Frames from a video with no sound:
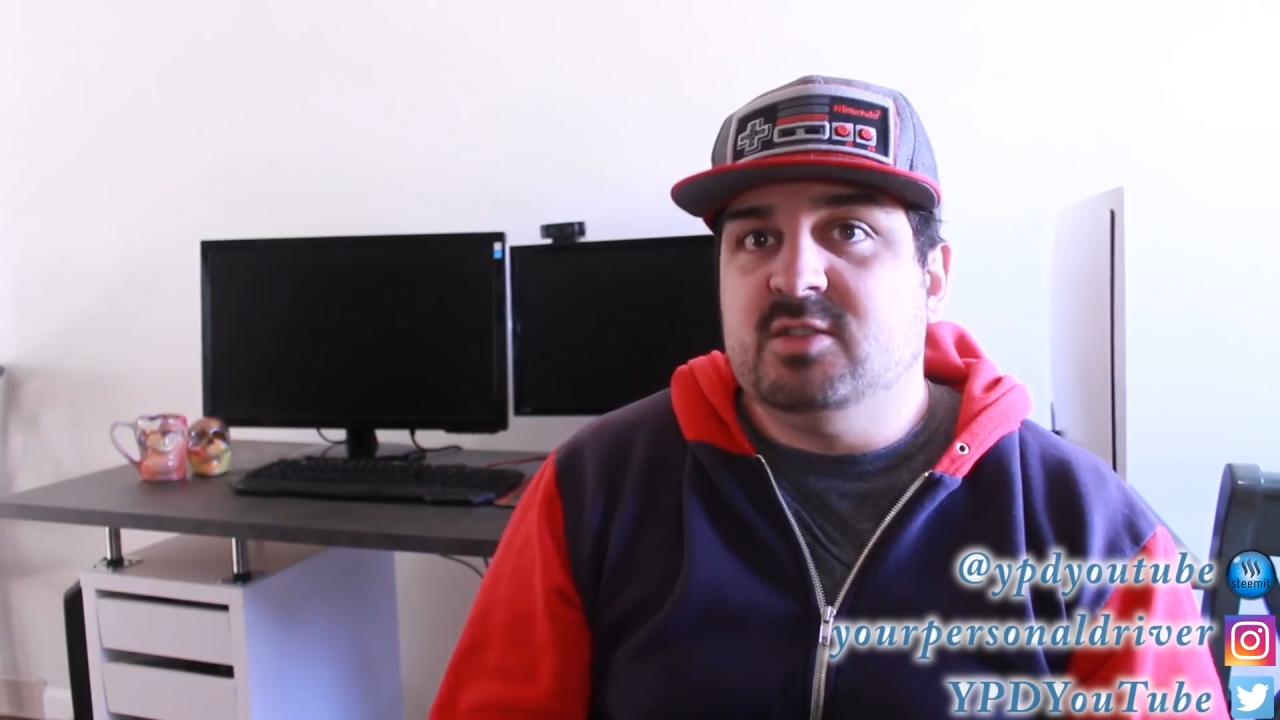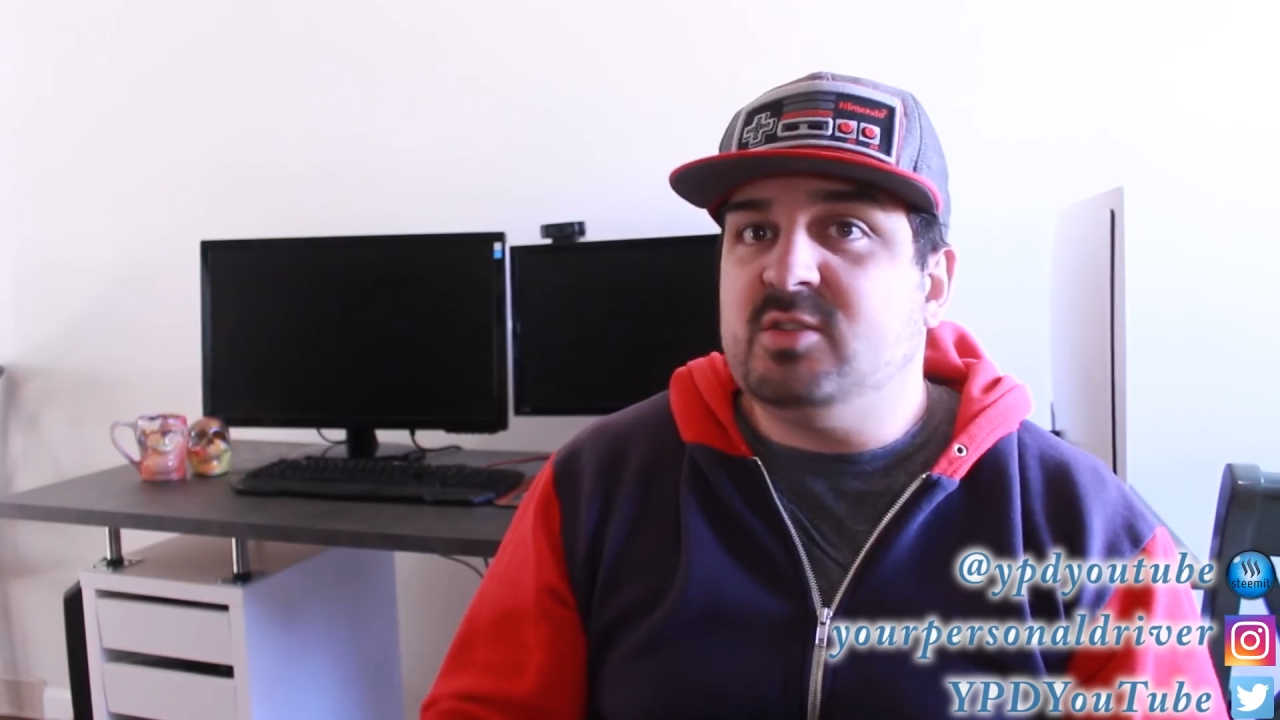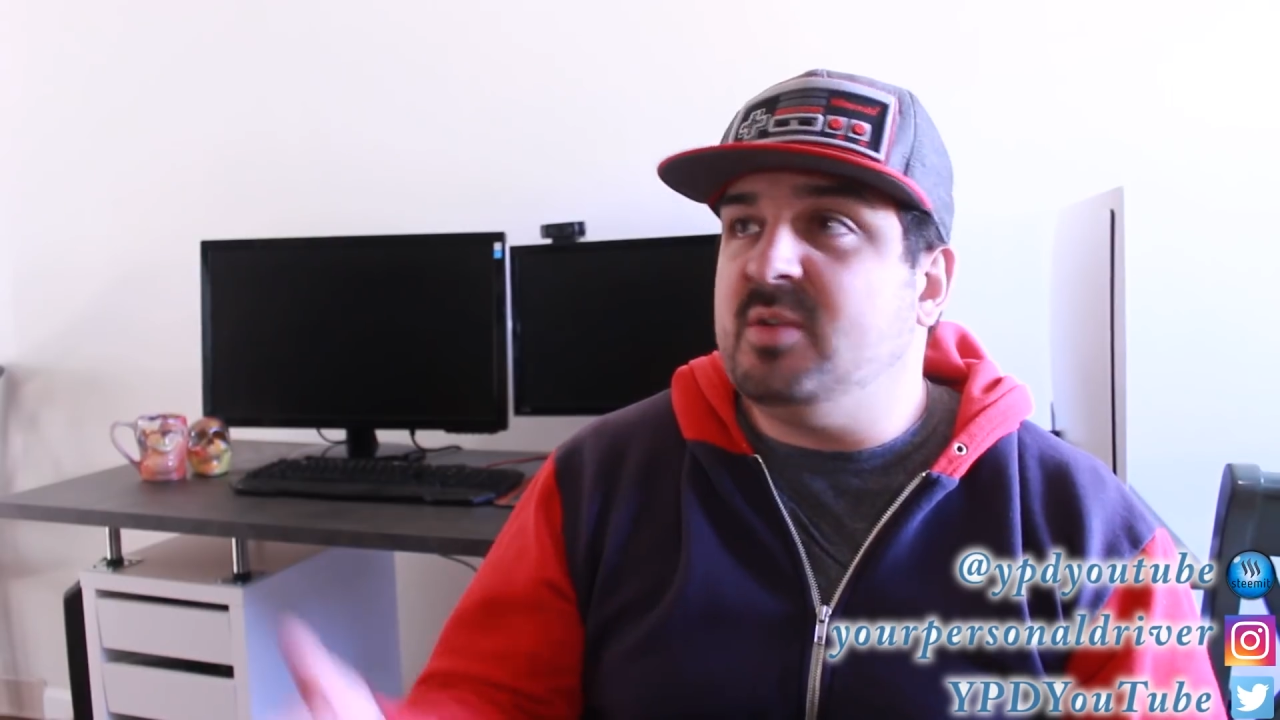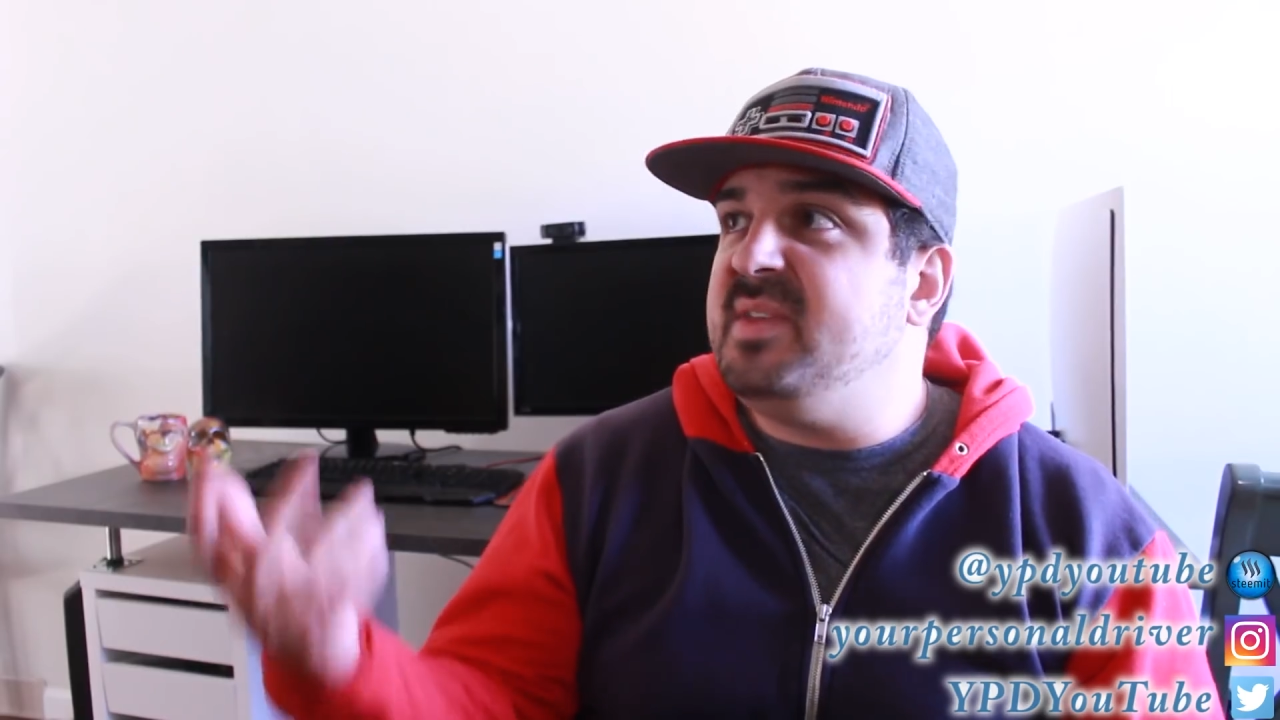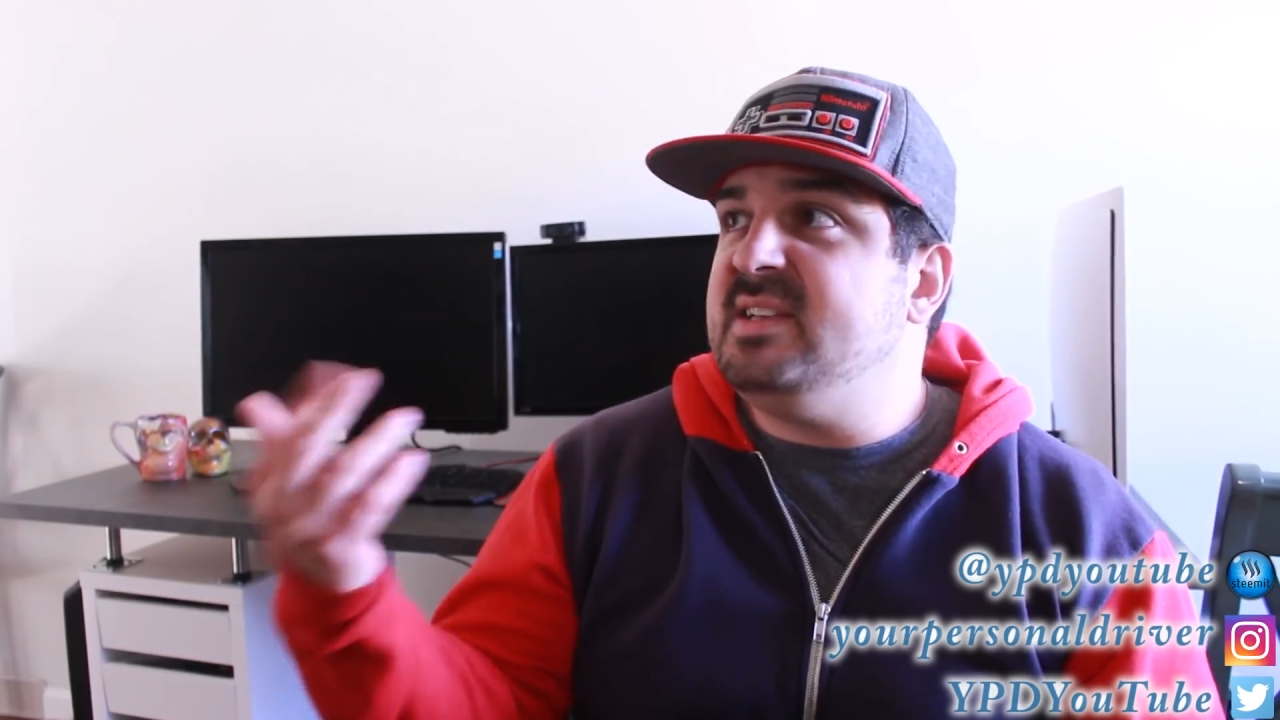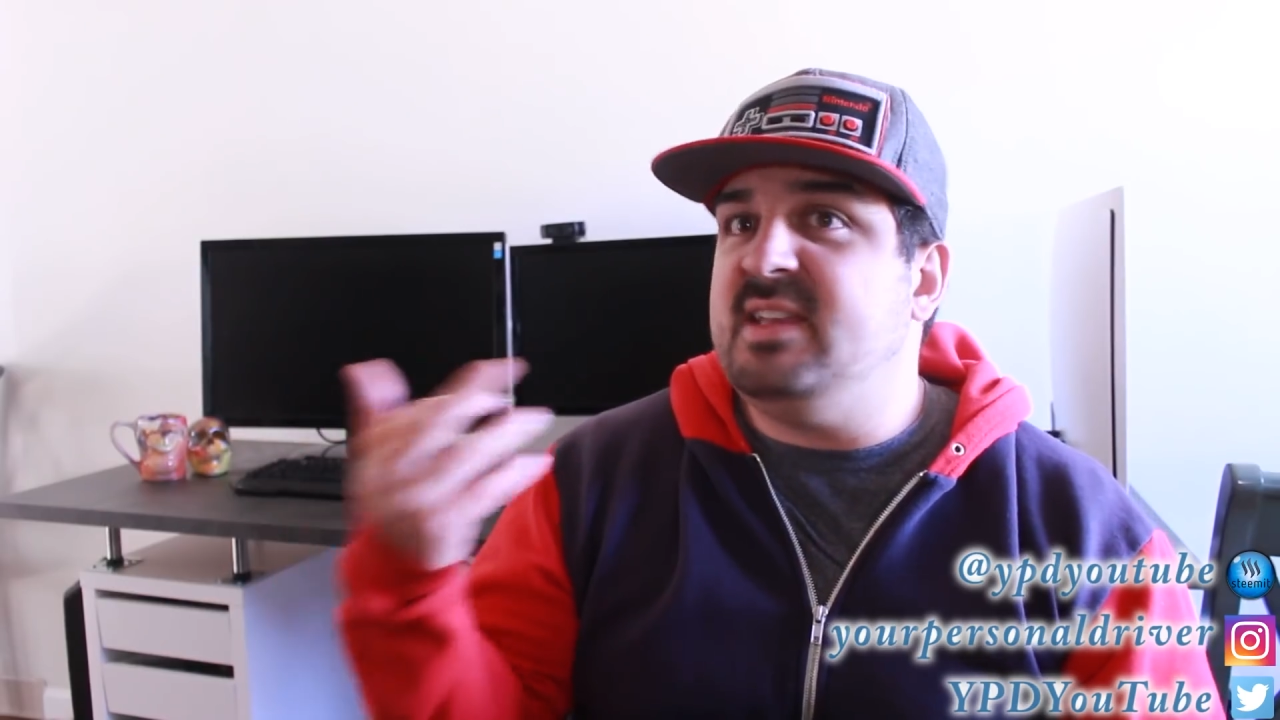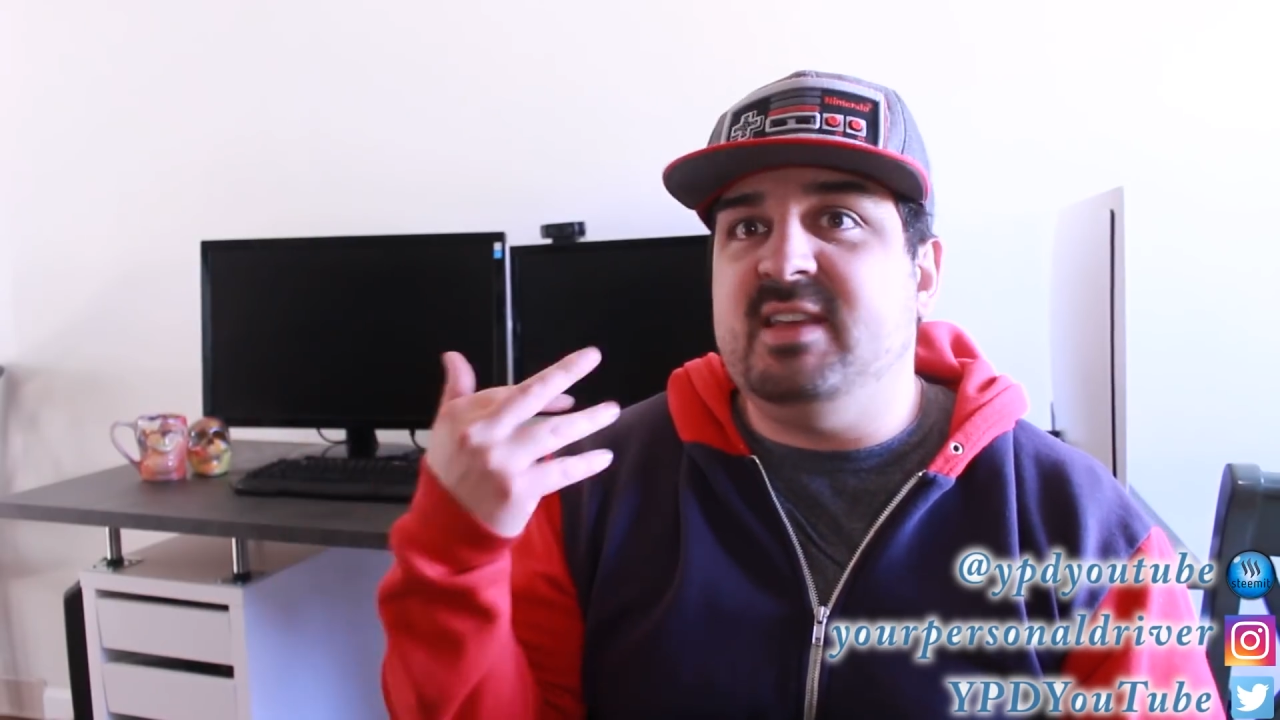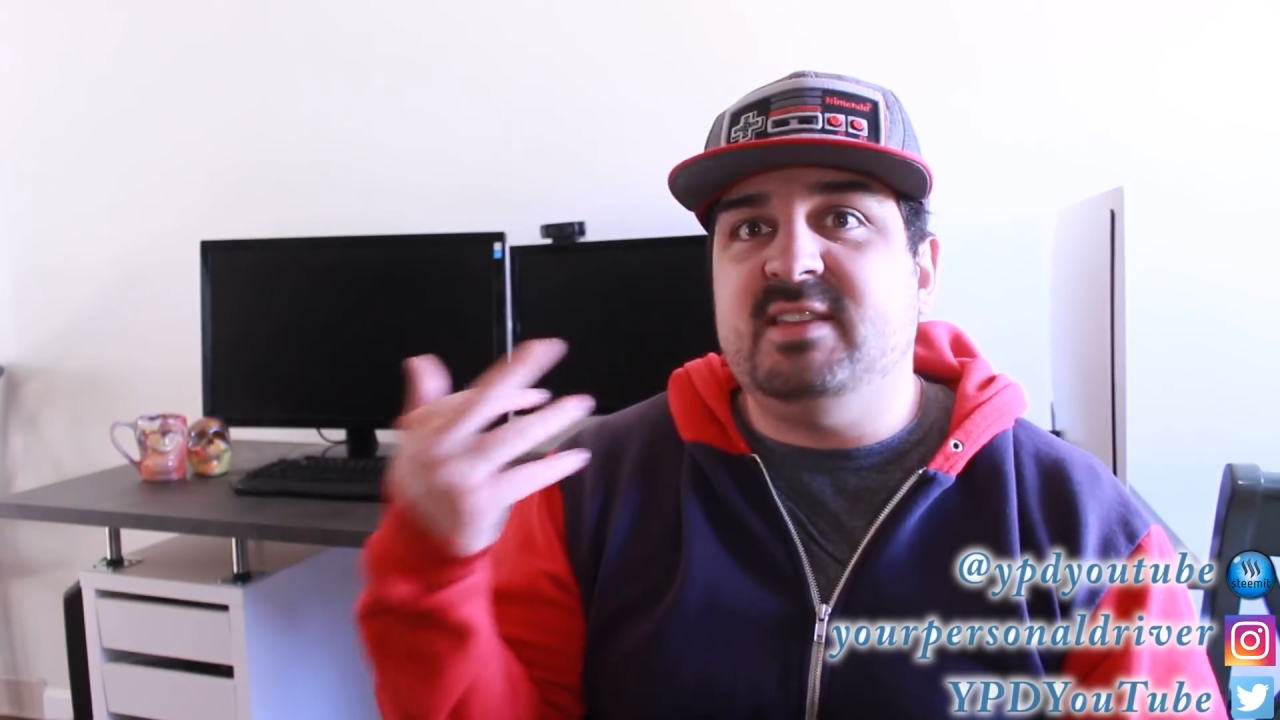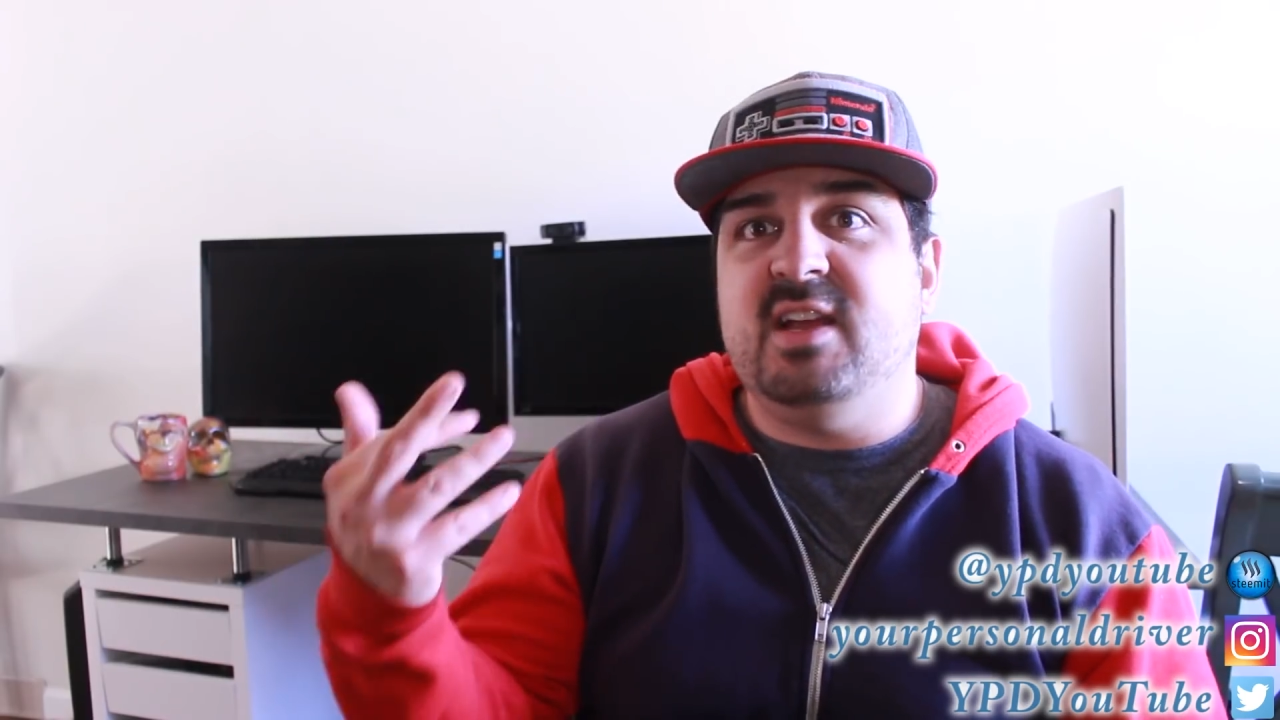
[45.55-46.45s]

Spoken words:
So some things I think